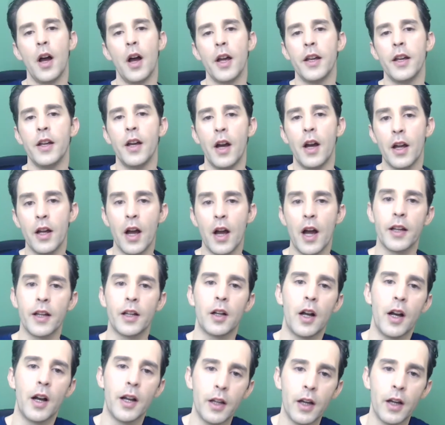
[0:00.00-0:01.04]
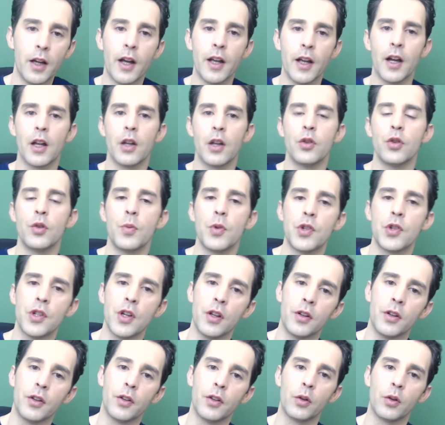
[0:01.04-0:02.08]
I
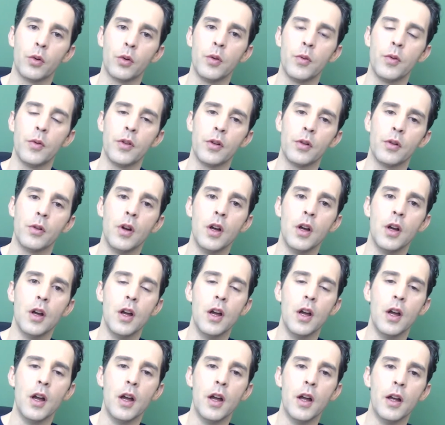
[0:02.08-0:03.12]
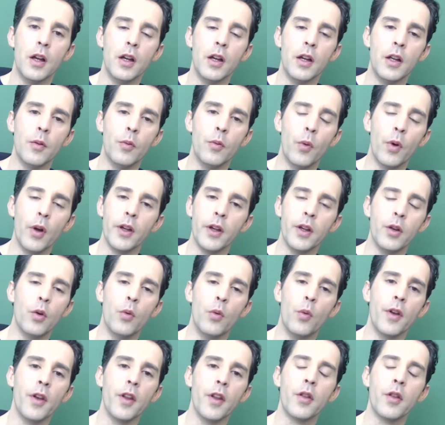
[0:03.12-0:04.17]
100% agree with you. Mm-hmm.